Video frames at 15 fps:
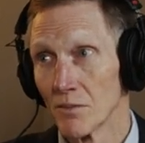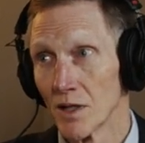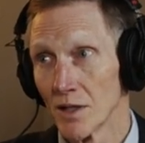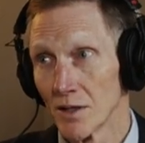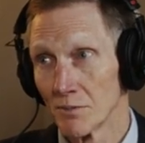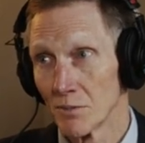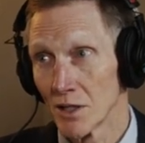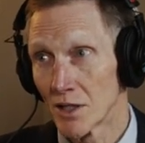
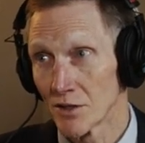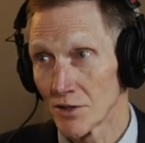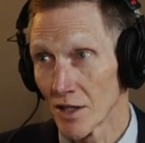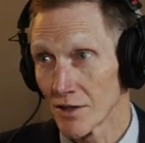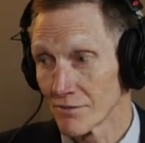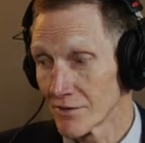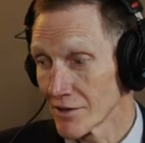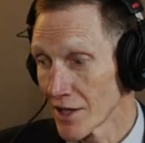uh, because
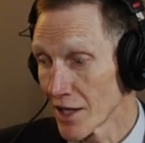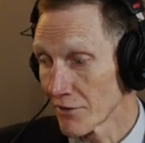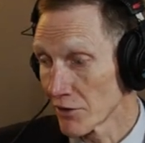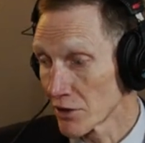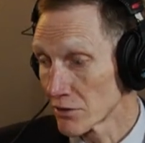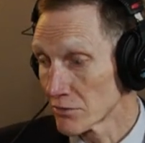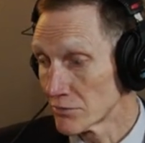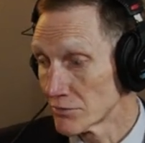I, I have
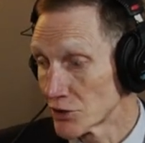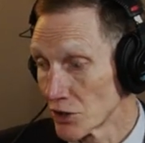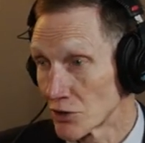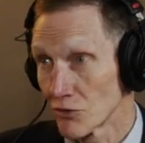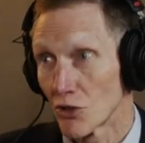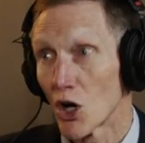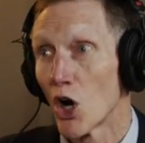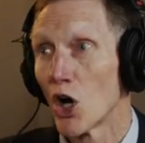a
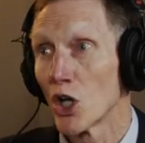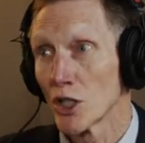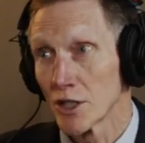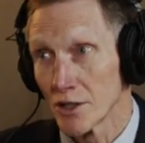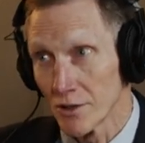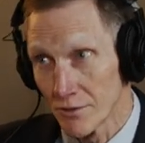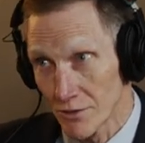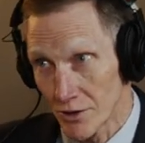sense of
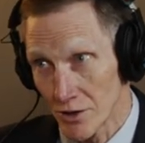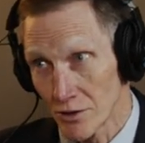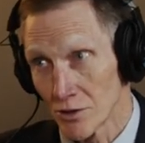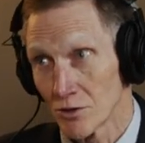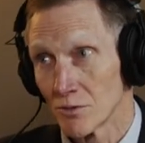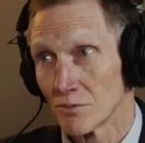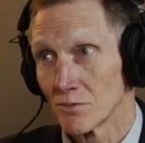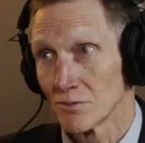calling
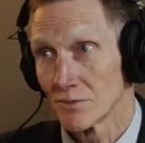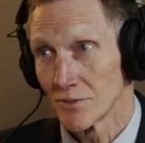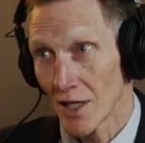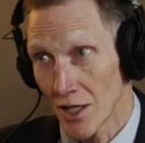to